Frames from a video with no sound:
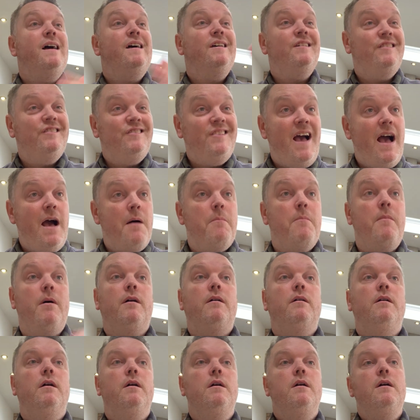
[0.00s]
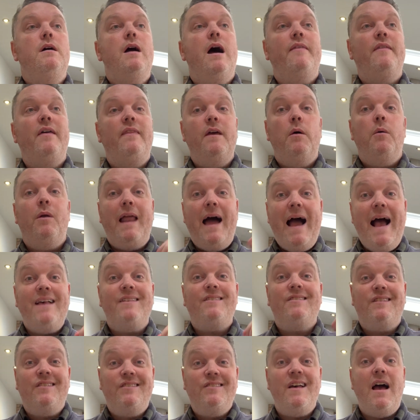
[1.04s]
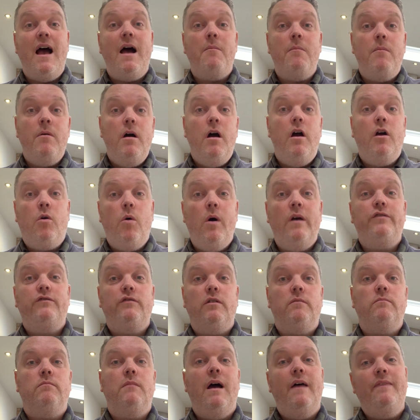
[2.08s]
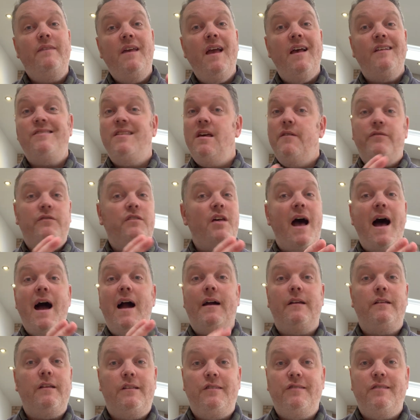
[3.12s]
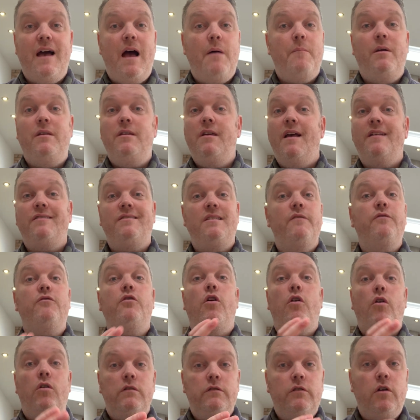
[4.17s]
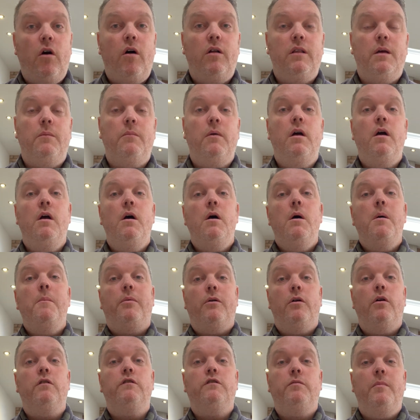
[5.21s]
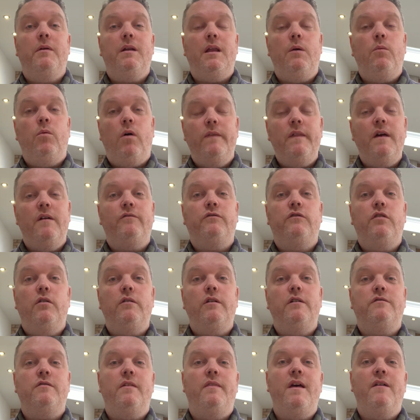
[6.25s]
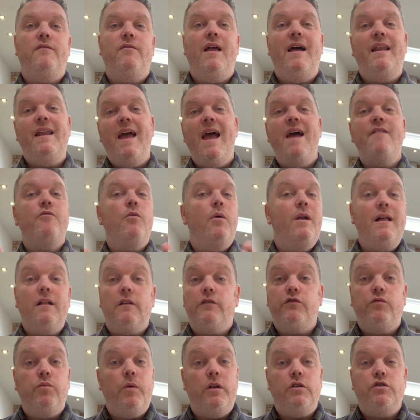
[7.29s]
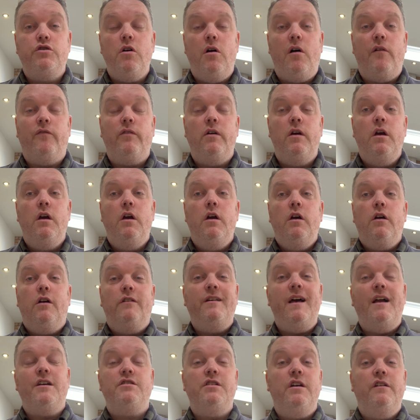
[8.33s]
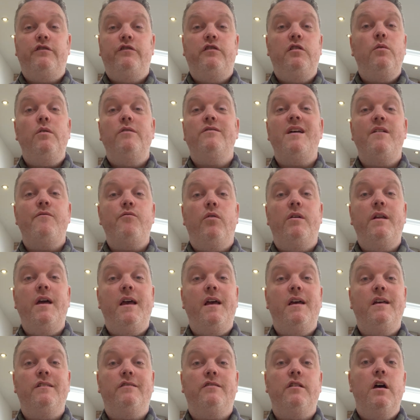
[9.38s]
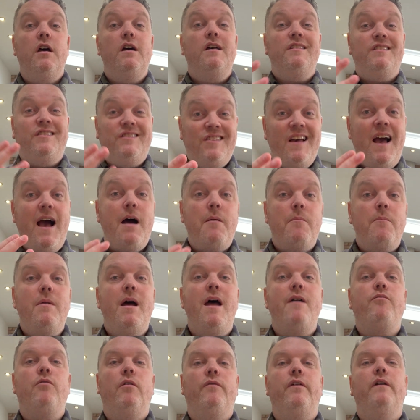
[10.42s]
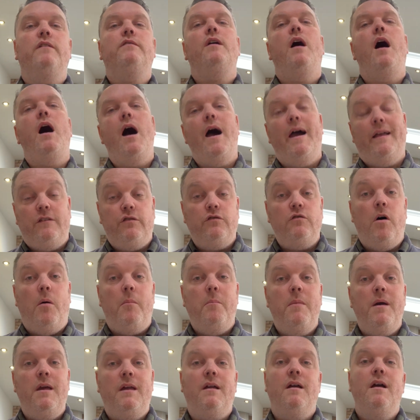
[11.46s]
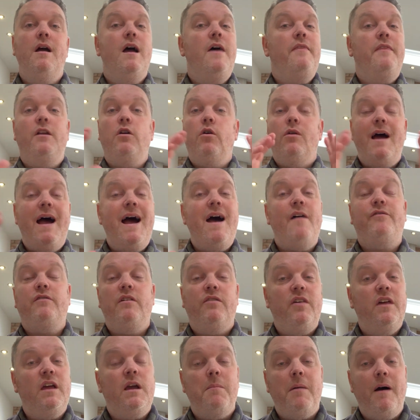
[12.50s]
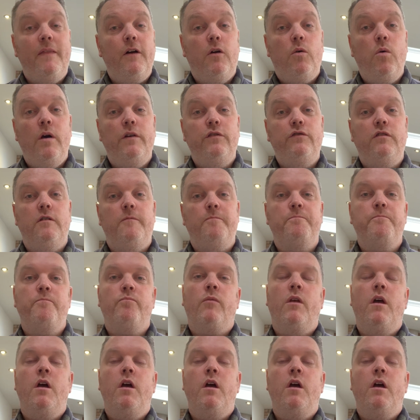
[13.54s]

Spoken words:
Sam, and then they will ask Sam a question. And yes, they've targeted Sam and yes, they've cold called him, but ultimately what they've done is that they've let everyone else switch off. Because actually, as soon as everyone hears Sam, everyone thinks, it's not me. They don't have to think about the question.